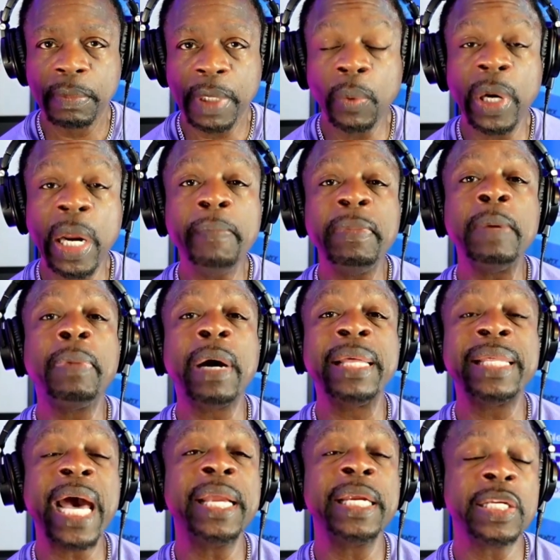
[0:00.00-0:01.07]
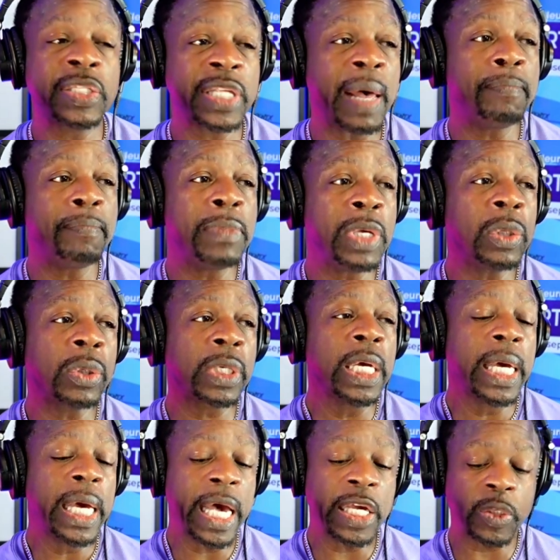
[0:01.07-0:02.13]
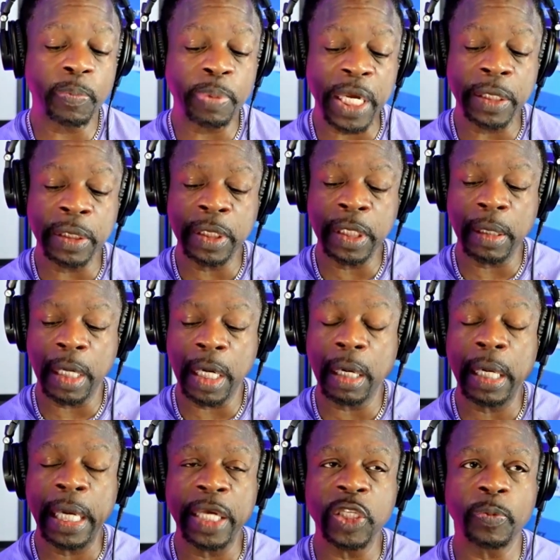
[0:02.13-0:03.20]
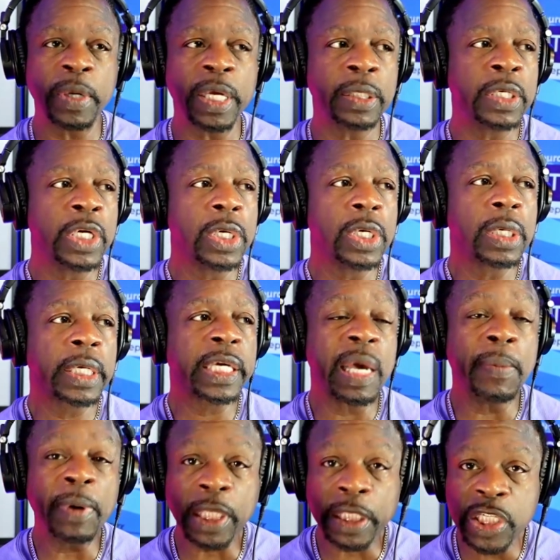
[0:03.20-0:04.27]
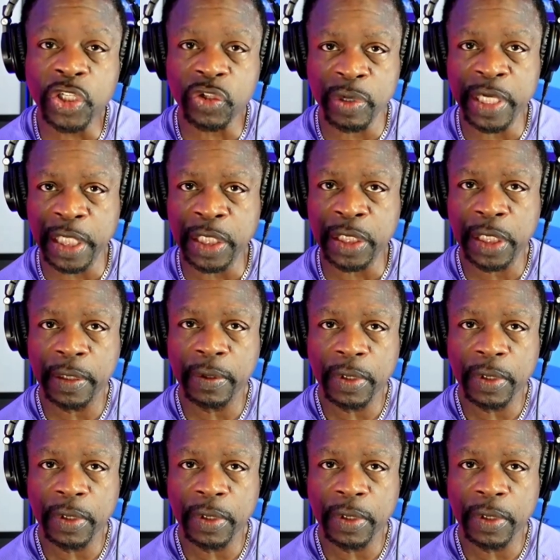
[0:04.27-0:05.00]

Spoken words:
And what I mean by that is that milk has been chemically treated,